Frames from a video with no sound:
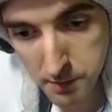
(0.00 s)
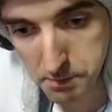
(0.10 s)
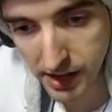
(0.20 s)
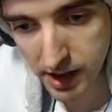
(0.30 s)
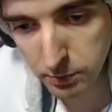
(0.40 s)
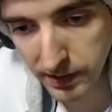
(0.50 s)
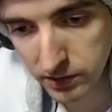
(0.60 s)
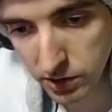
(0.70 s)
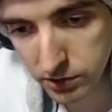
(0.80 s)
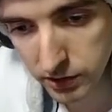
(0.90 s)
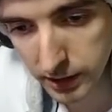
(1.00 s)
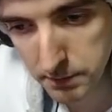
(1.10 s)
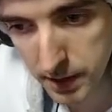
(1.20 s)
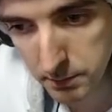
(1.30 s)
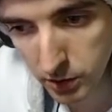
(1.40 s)
Blast plants also give
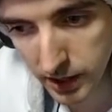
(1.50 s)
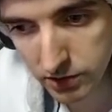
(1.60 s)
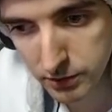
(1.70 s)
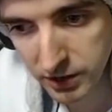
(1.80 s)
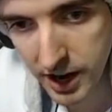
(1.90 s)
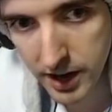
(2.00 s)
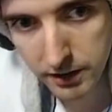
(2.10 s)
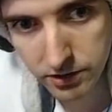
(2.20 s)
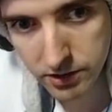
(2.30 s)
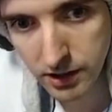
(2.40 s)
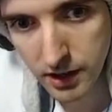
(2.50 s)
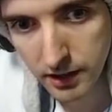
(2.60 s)
Manamune stacks.